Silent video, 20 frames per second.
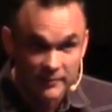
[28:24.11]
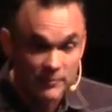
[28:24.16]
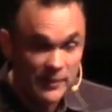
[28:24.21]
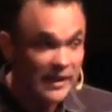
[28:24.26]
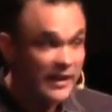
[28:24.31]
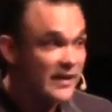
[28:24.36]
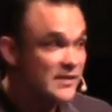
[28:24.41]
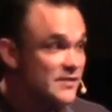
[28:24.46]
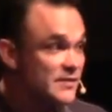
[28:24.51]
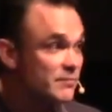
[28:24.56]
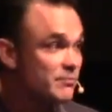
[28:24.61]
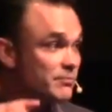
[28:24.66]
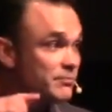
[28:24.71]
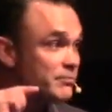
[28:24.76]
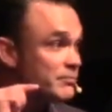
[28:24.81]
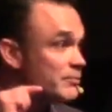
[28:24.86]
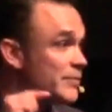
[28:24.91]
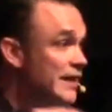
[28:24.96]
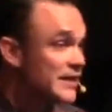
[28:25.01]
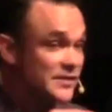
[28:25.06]
Because
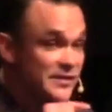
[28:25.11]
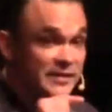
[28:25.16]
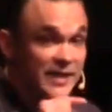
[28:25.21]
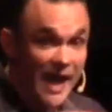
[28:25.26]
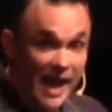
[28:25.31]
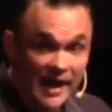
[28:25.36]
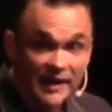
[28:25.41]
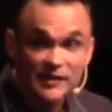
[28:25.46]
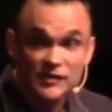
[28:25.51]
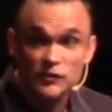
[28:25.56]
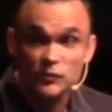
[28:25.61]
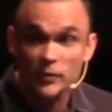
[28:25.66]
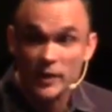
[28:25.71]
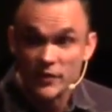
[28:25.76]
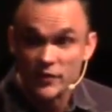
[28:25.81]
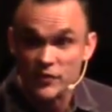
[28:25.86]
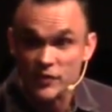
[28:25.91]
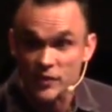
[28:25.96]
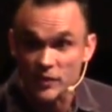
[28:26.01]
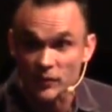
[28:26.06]
God is
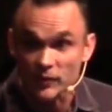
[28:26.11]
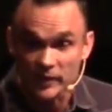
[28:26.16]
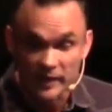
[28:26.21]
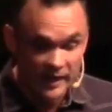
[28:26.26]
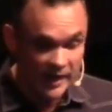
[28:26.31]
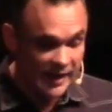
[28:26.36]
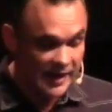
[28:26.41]
with you.